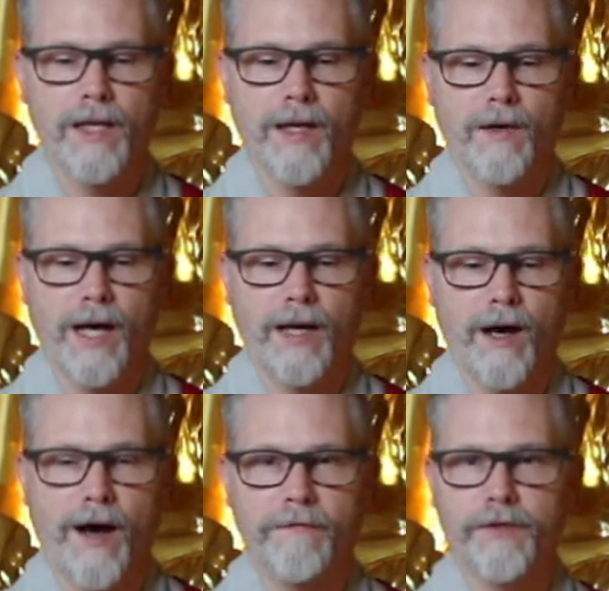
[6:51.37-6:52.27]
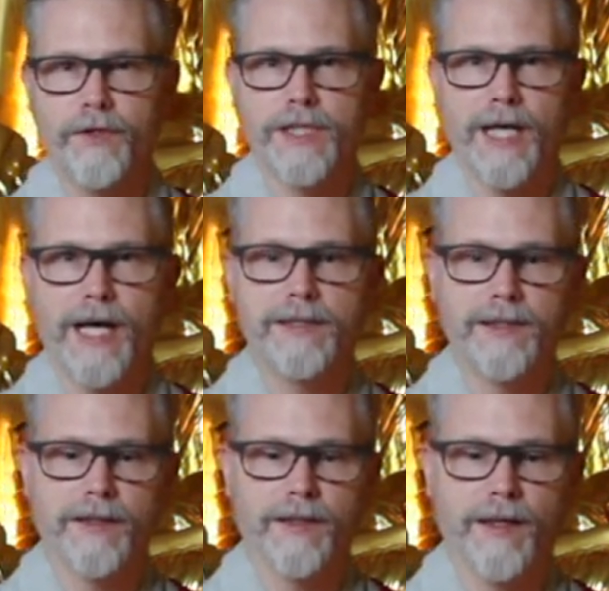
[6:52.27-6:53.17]
you know, I often use the
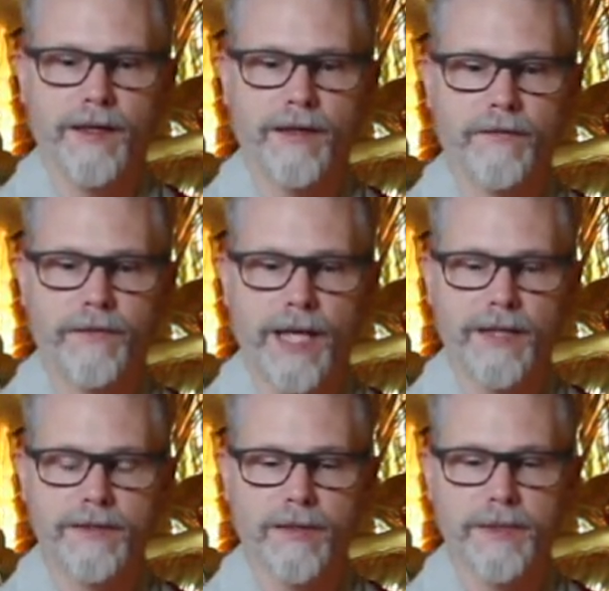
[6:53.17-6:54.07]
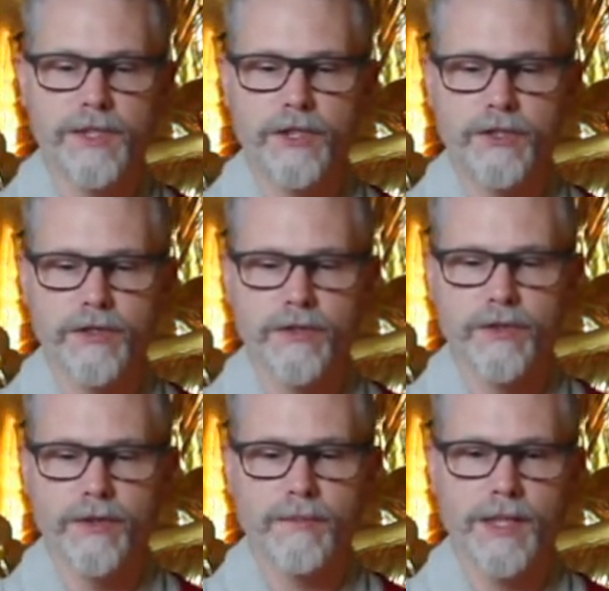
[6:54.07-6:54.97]
idea of that Dharma
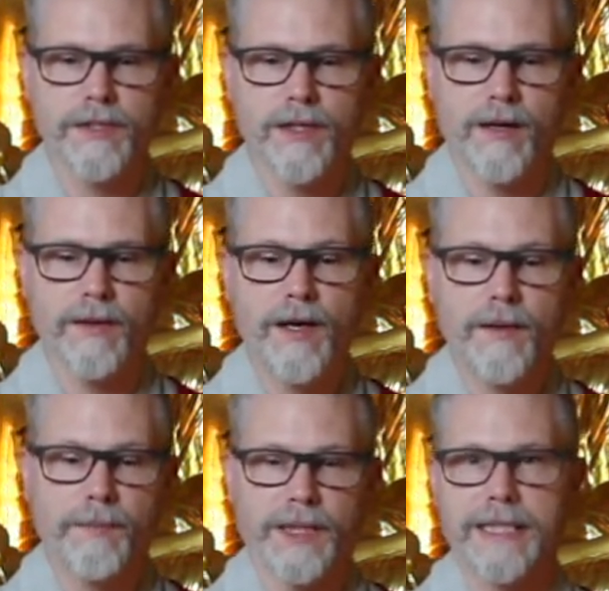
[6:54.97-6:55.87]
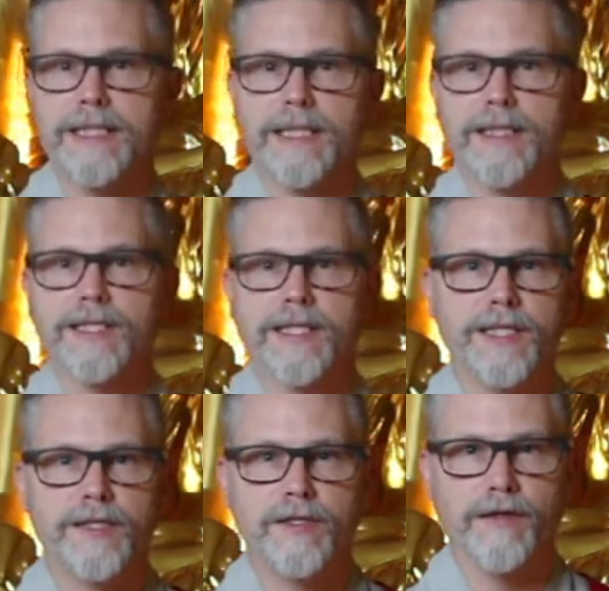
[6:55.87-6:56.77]
teachers or monks are planting the
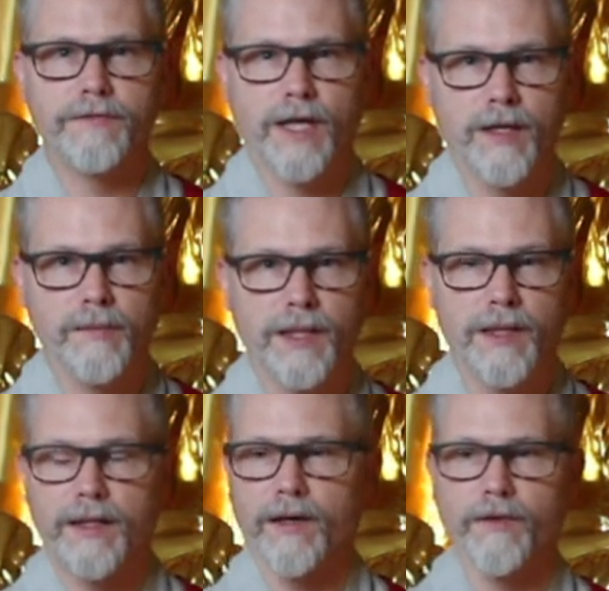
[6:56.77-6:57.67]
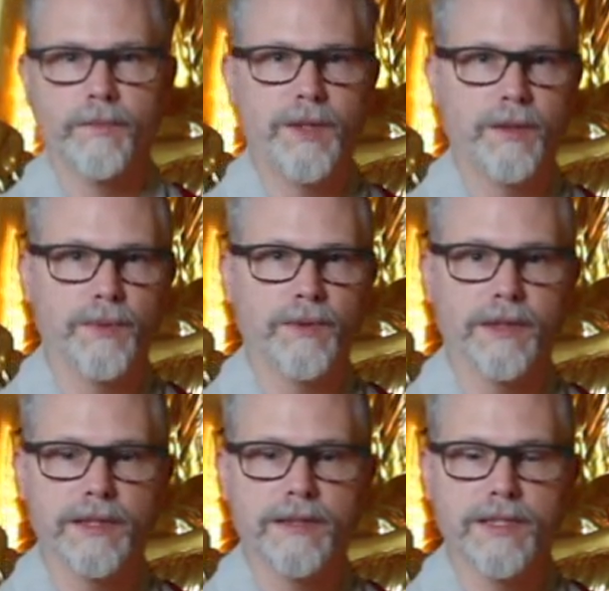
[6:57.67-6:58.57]
seeds of Dharma and other people,
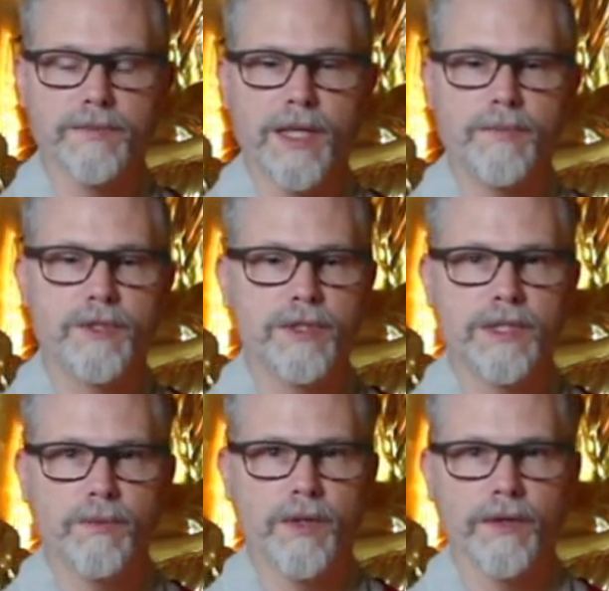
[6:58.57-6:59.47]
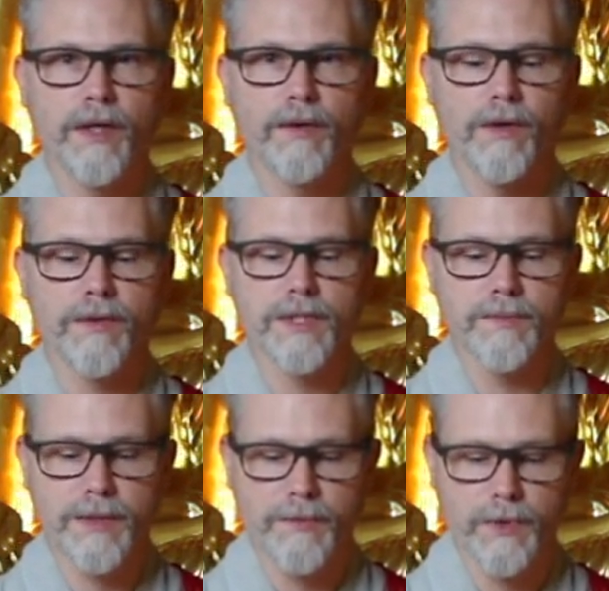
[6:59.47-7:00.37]
and sometimes you see where they grow, and
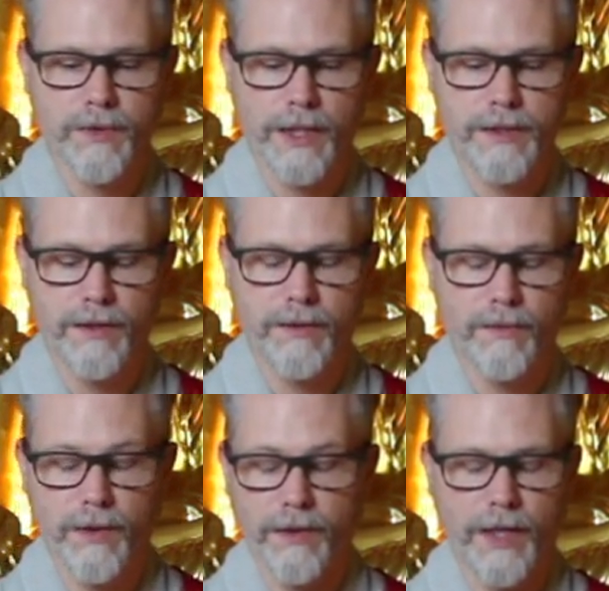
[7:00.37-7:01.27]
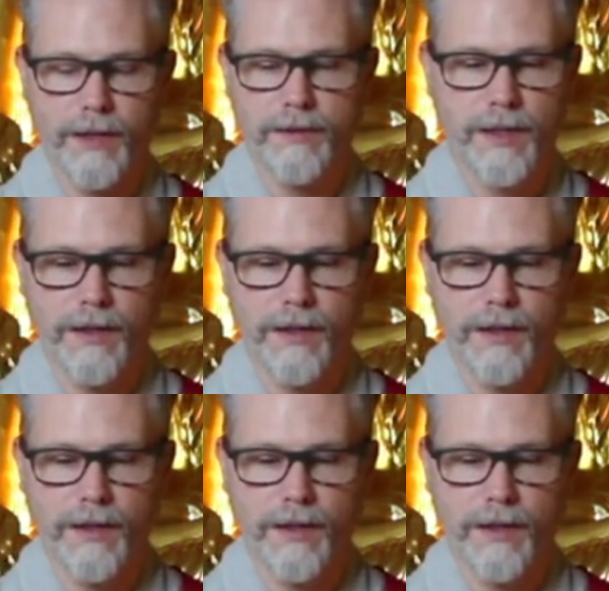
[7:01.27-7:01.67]
sometimes where they don't, where they,